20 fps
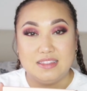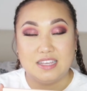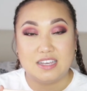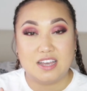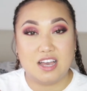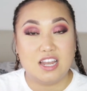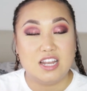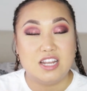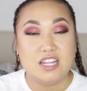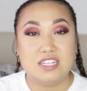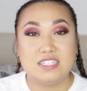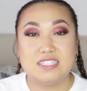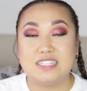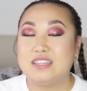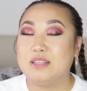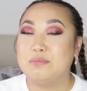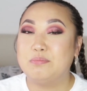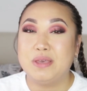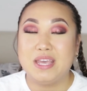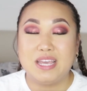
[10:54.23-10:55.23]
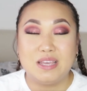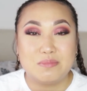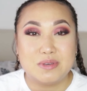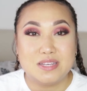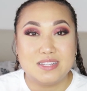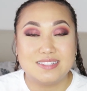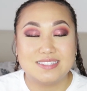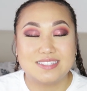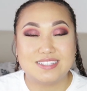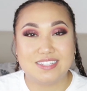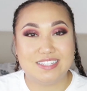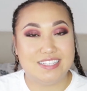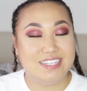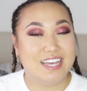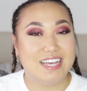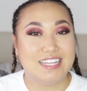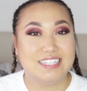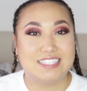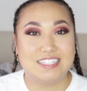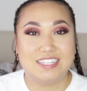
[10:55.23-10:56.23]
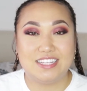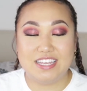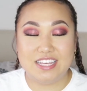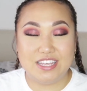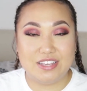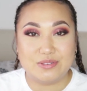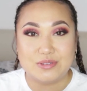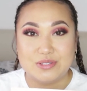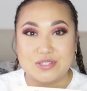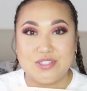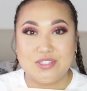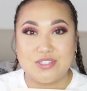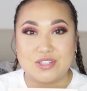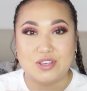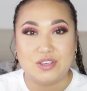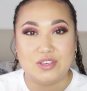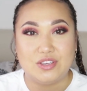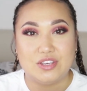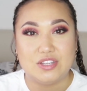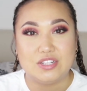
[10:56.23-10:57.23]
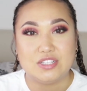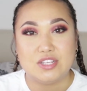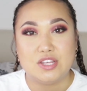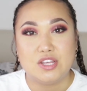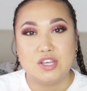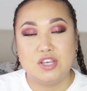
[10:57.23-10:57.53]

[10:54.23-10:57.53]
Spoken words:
The colours, the pigments, yes, it was so good.